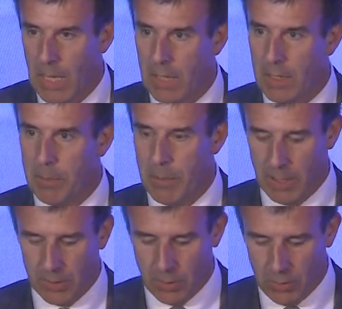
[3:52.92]
And in the
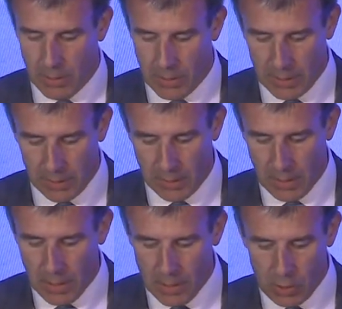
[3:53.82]
past 2 years,
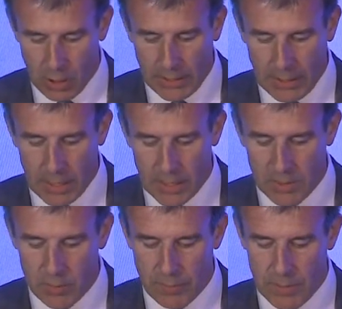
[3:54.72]
Julie Kennedy
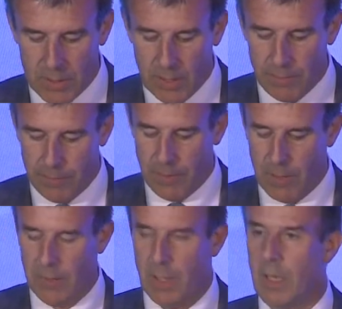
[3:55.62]
has driven this even
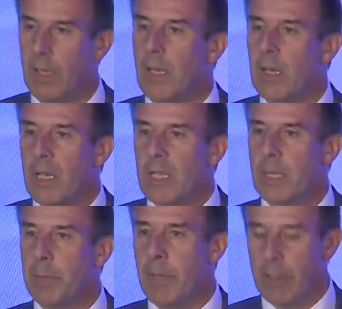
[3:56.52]
further,
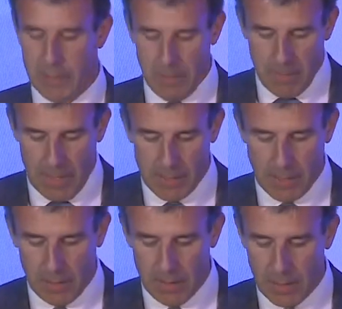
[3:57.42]

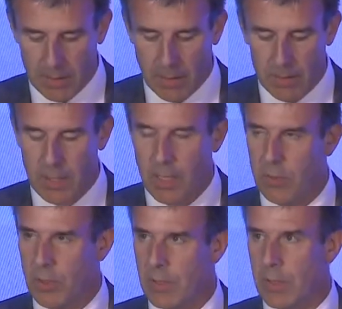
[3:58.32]
spearheading the
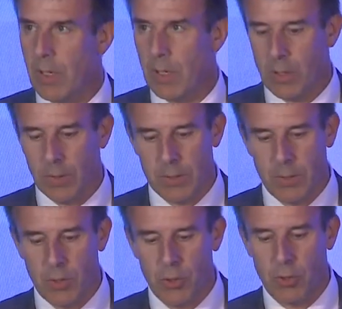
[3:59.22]
association's
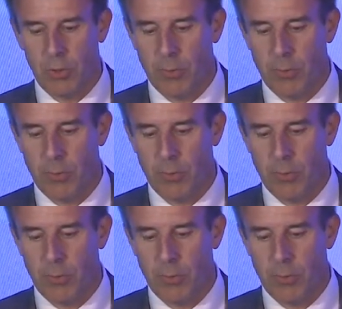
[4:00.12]
constitutional